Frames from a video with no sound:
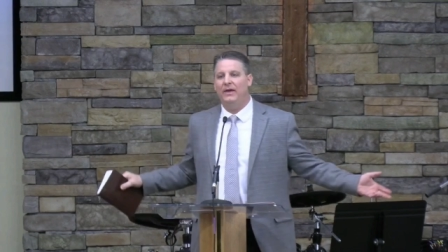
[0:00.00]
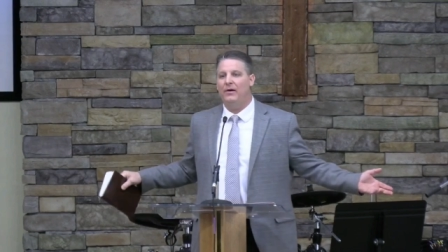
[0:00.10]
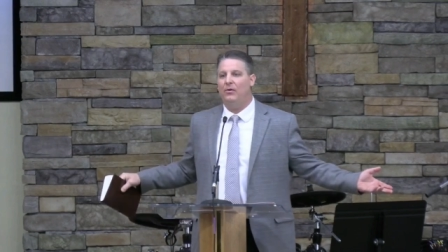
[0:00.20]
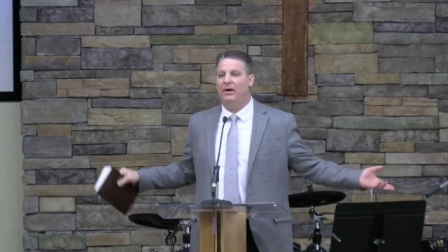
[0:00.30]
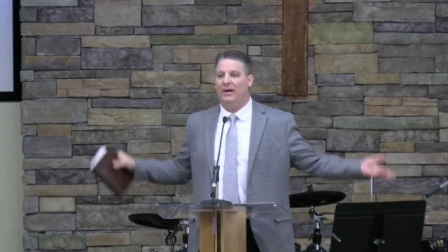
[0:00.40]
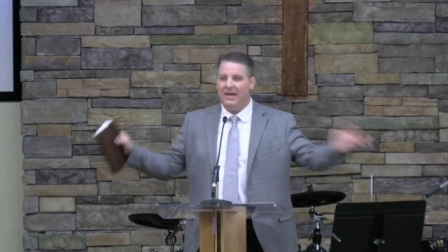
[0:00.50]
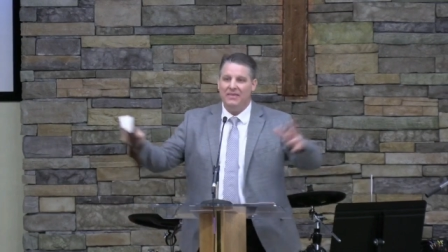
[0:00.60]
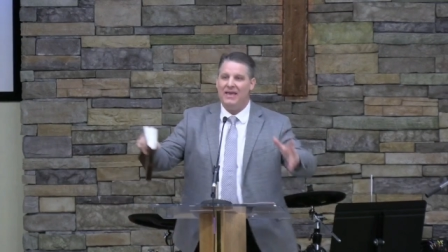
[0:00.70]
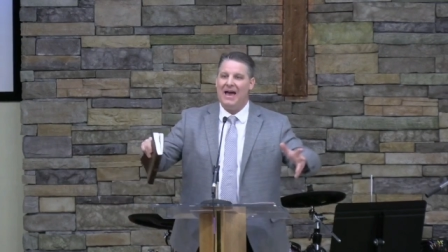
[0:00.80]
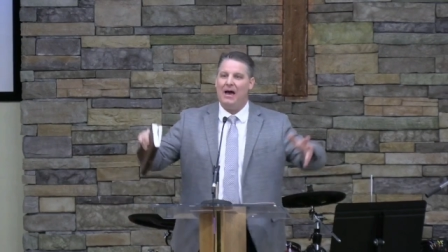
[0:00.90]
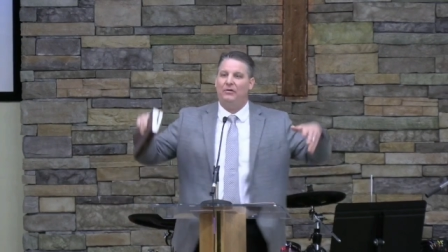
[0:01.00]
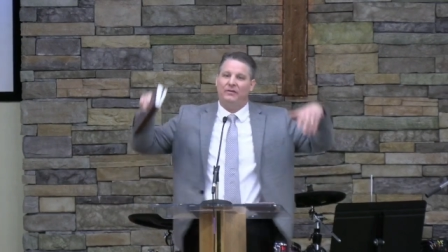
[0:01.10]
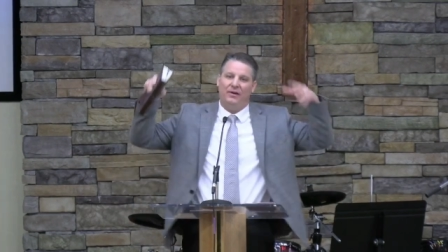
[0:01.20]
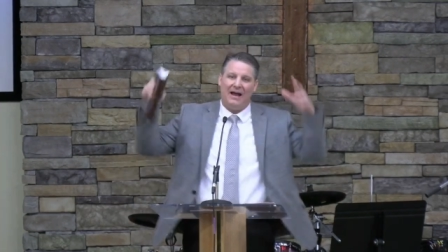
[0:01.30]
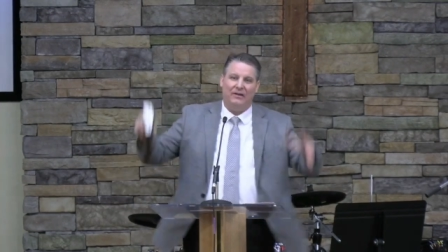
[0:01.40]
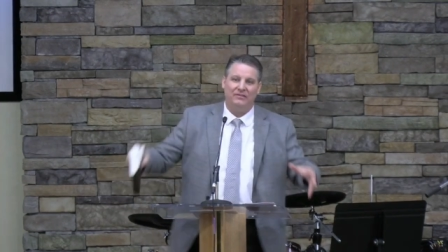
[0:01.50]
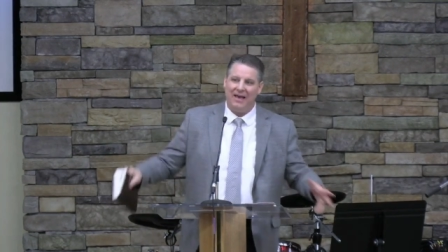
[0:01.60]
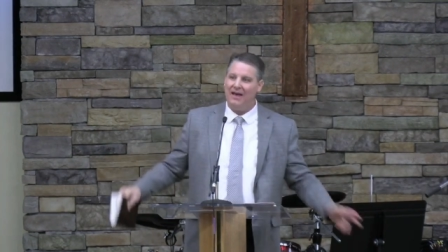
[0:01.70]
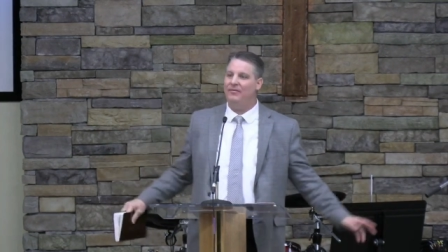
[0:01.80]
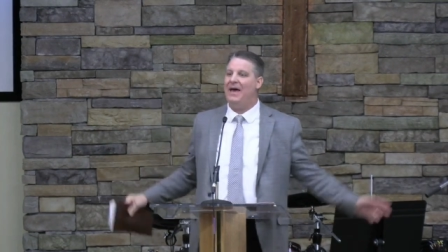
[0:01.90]
they were in the house, they were
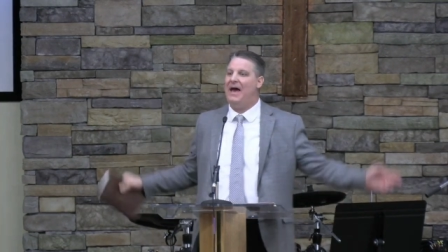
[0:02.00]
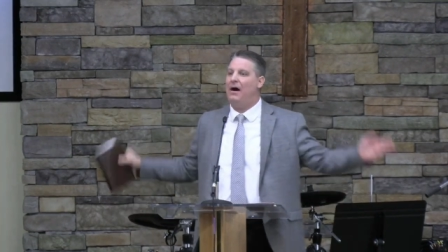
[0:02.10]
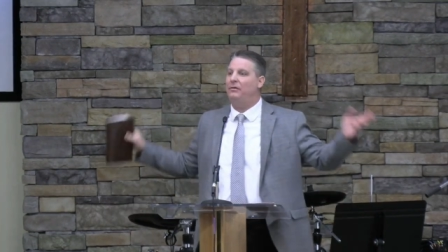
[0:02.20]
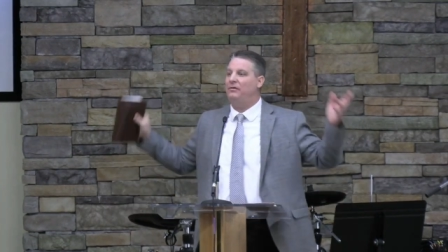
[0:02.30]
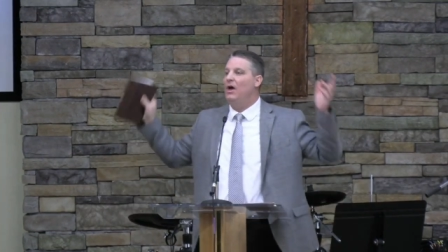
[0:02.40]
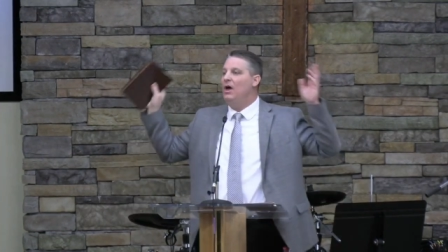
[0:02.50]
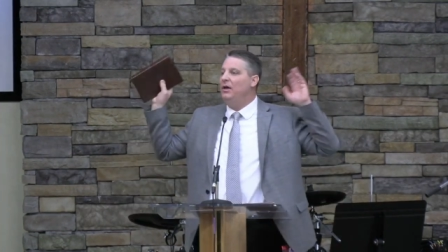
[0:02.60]
outside of the house.